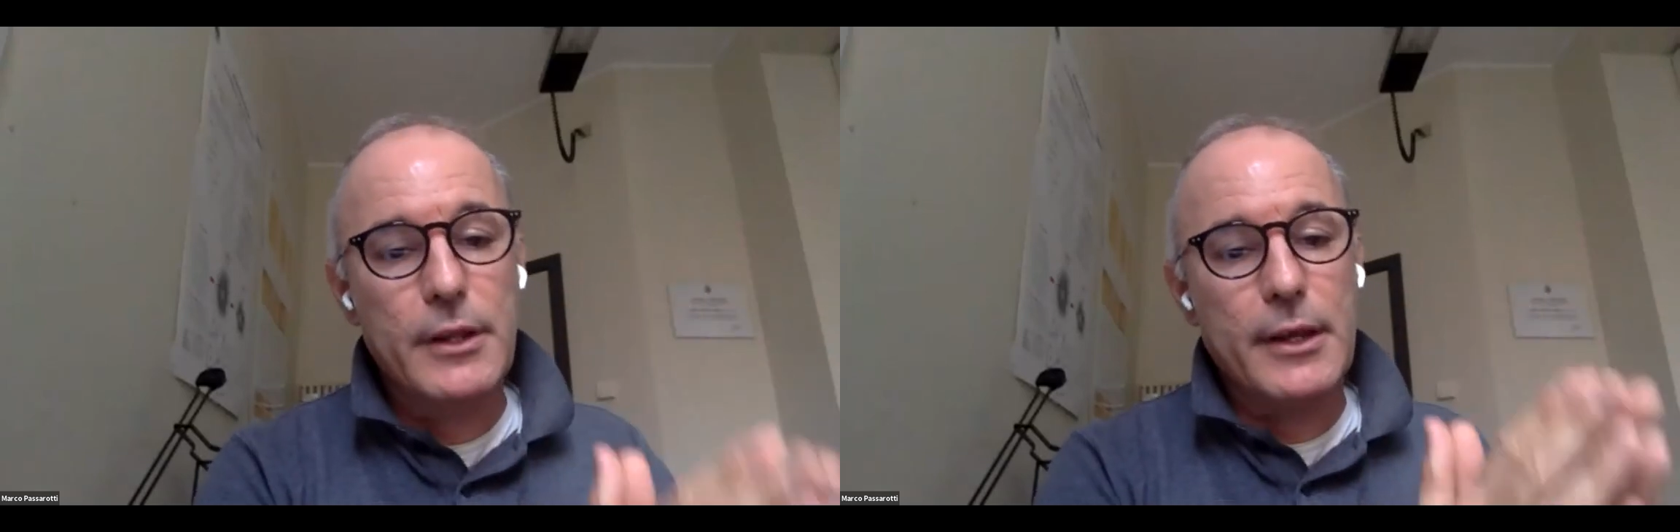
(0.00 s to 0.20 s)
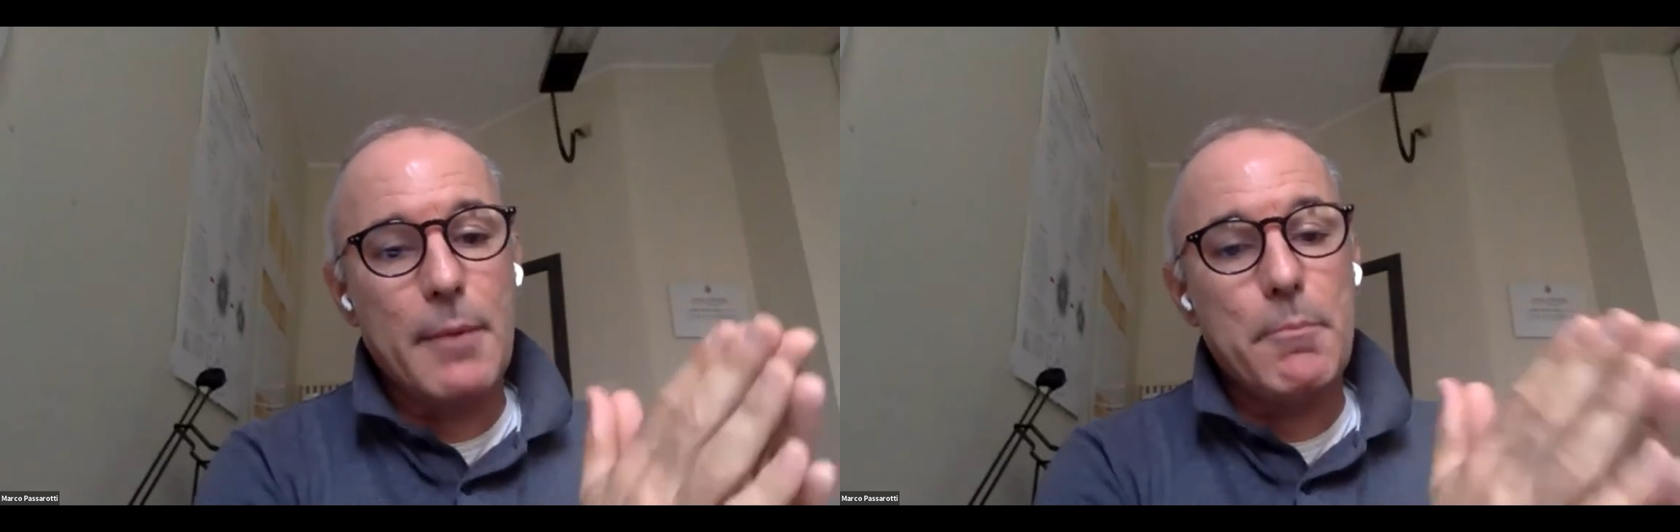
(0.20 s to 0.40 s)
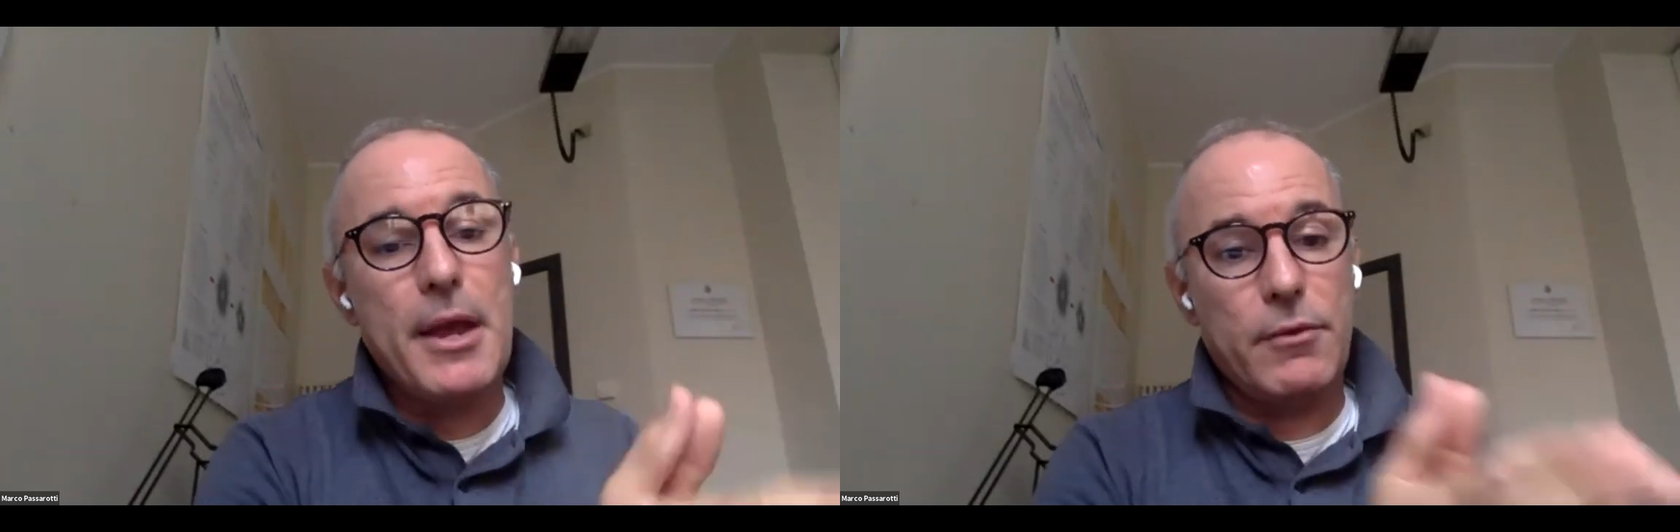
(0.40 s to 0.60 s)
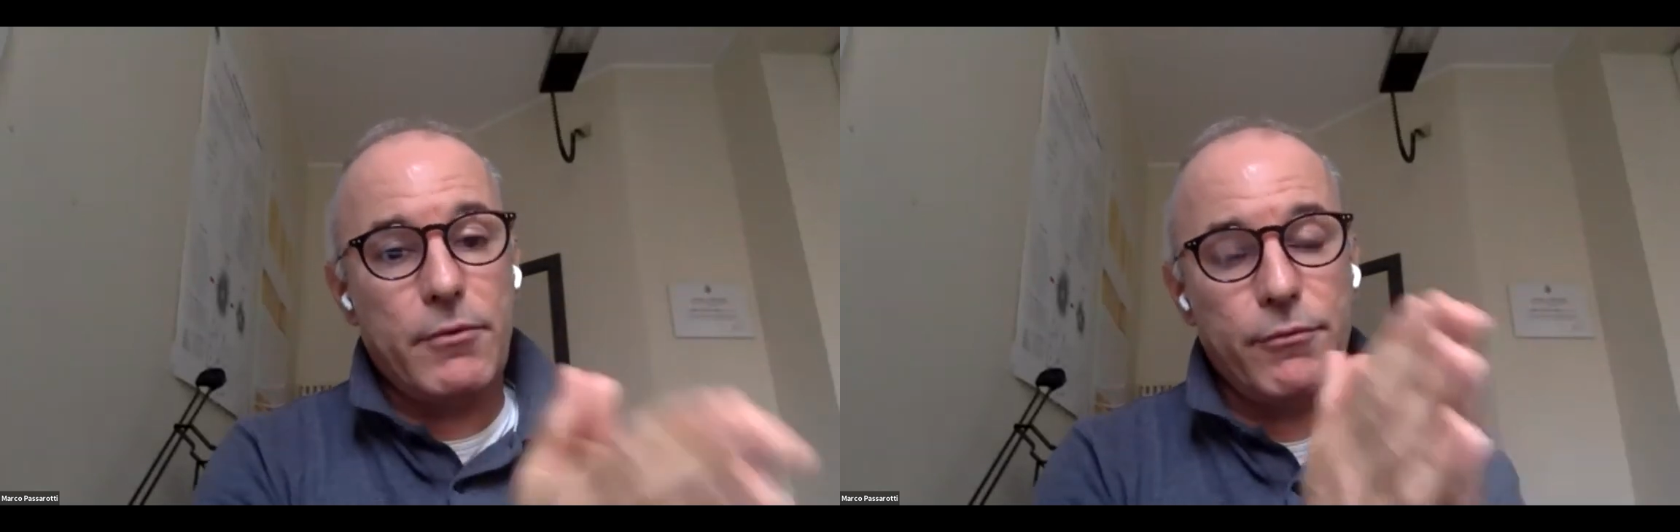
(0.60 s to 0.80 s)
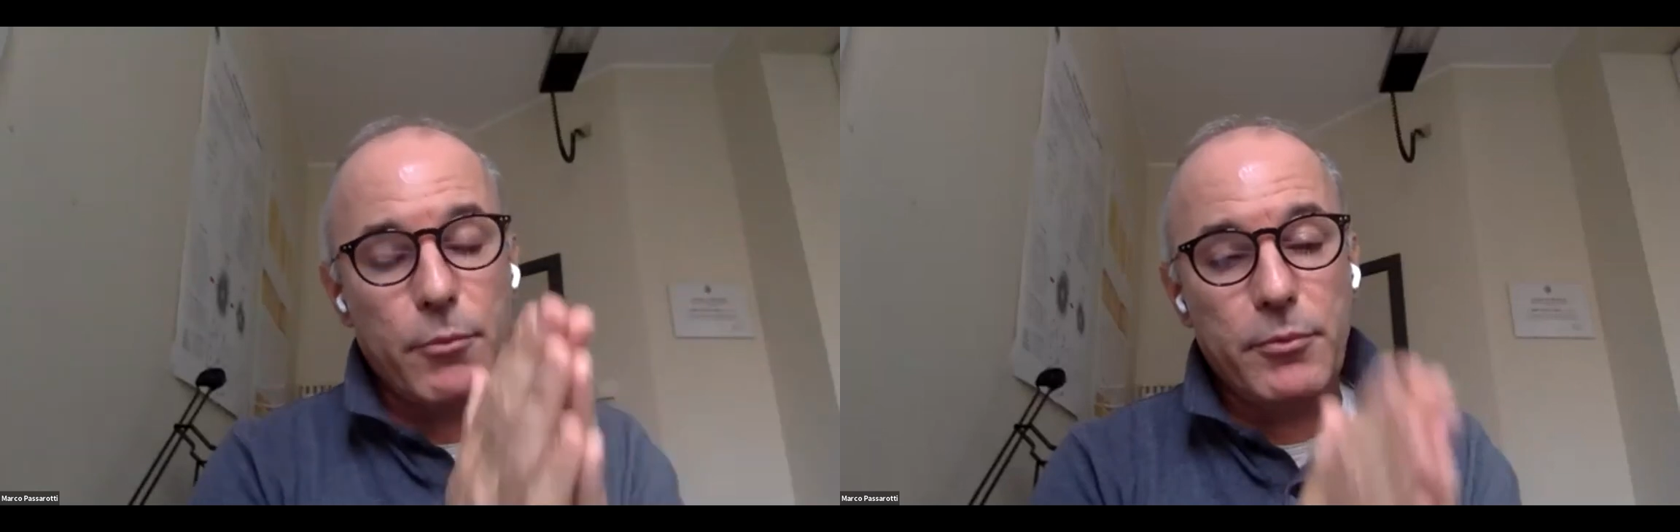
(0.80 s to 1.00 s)
that can
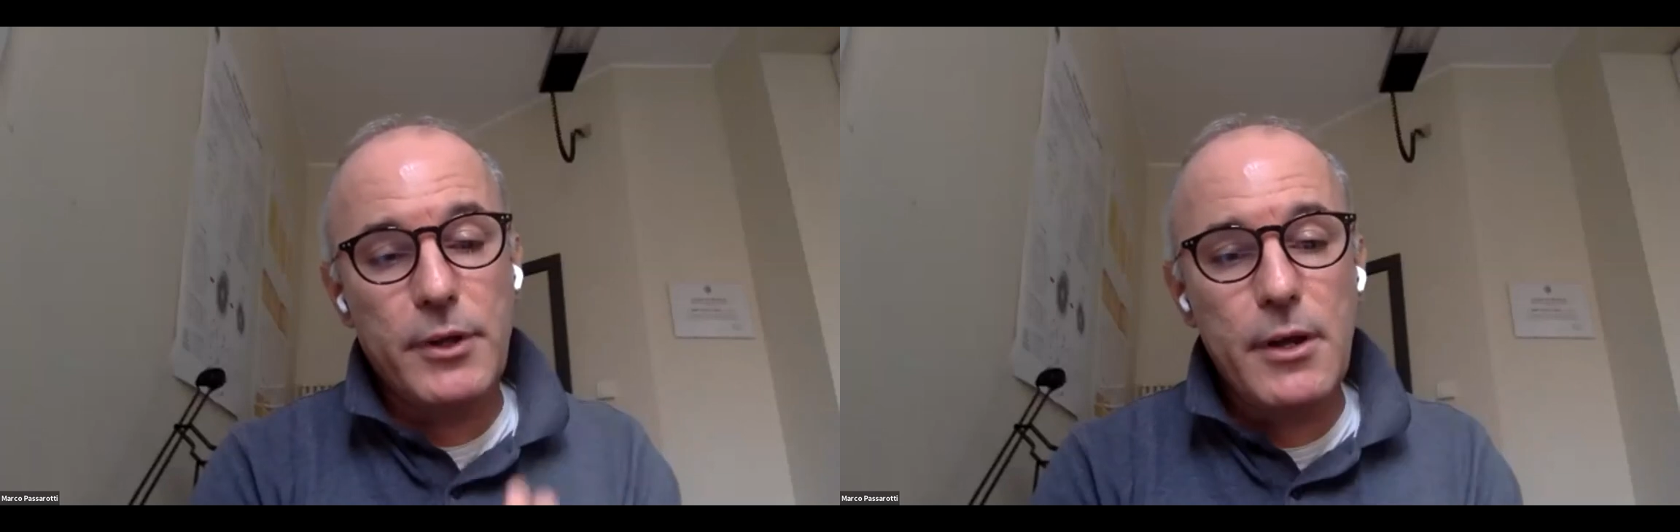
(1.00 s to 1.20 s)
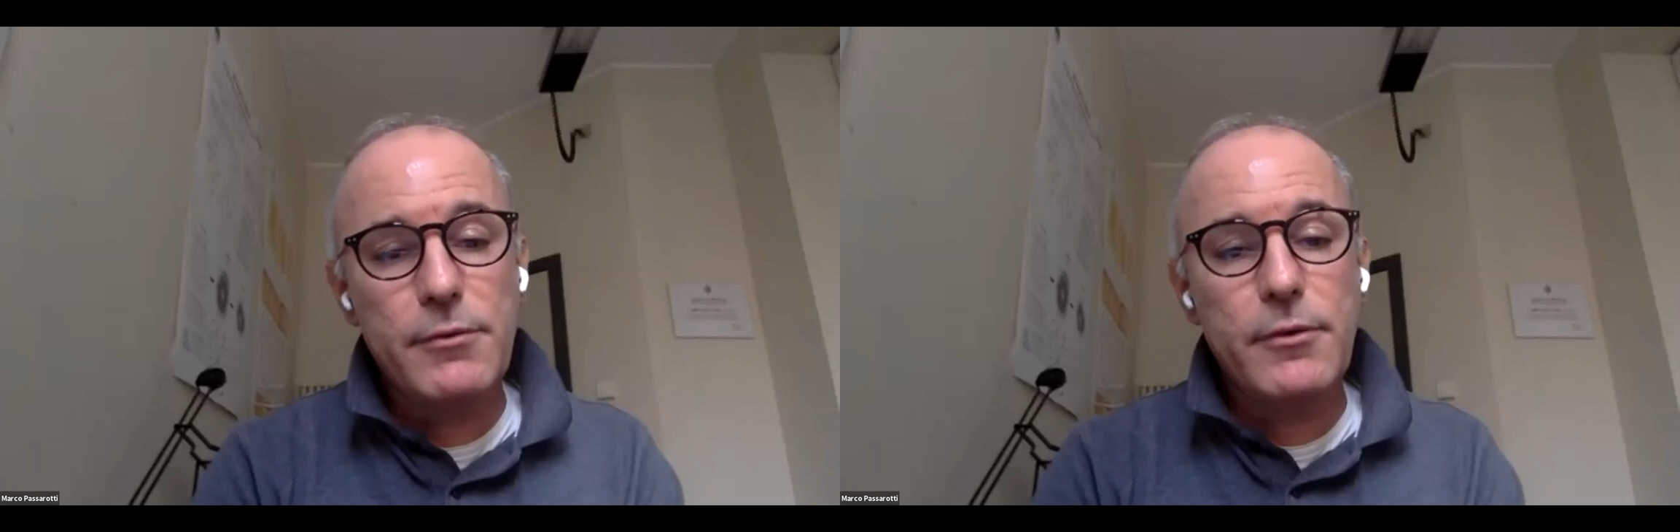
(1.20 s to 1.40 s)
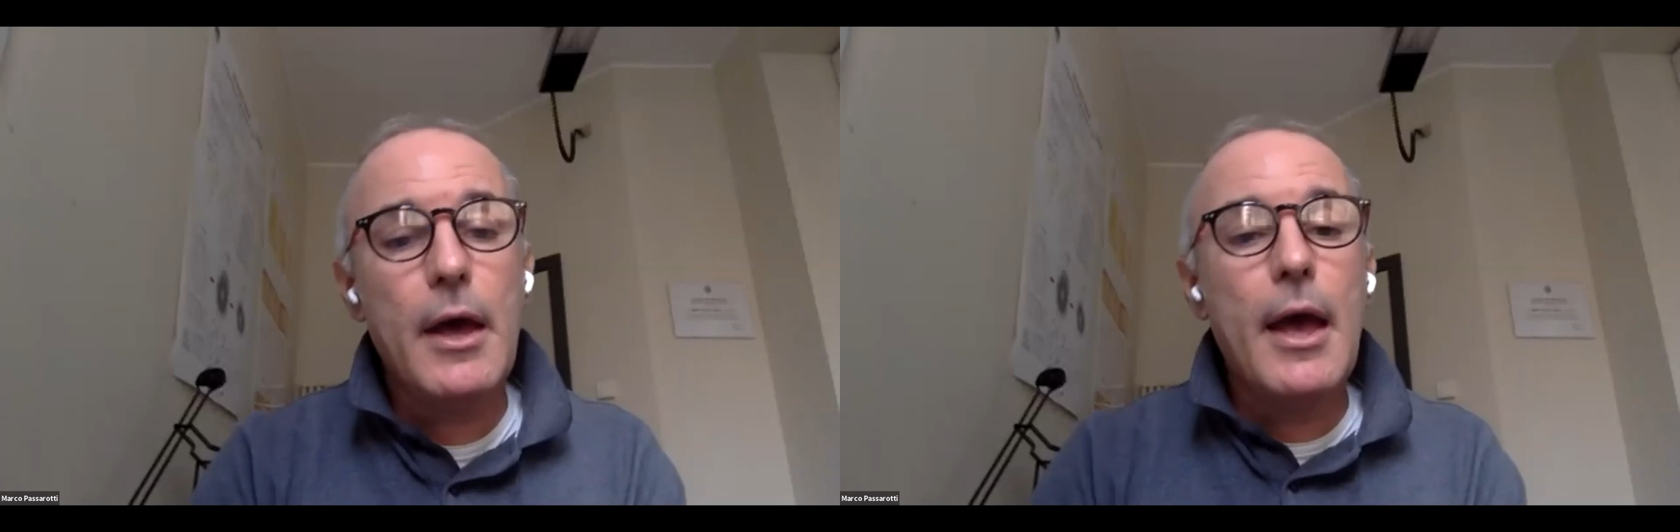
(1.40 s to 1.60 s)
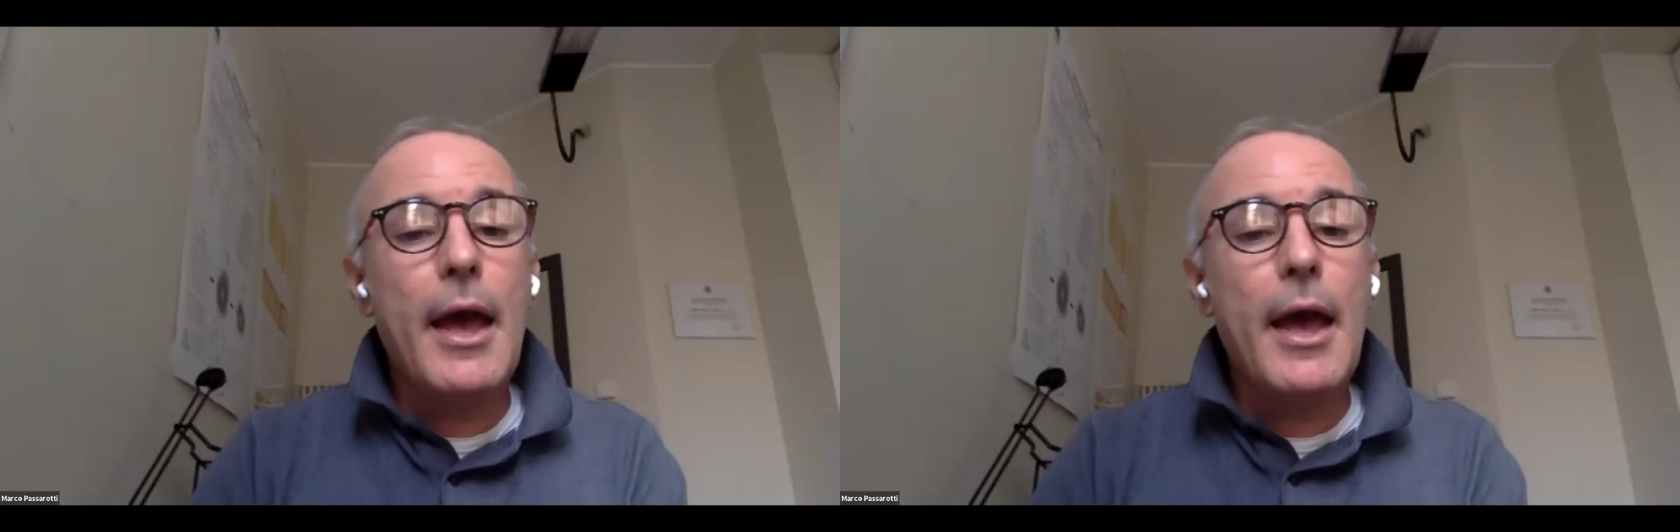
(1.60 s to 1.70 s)
benefit from this